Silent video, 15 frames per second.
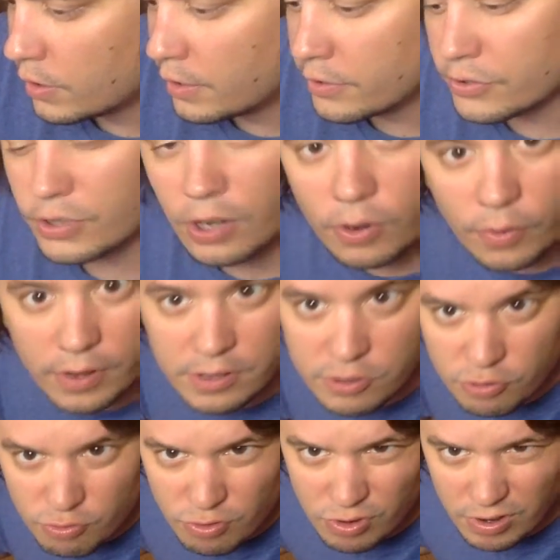So
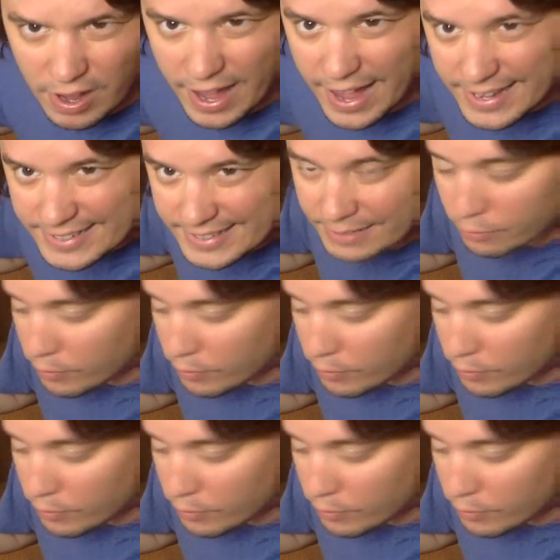you, as the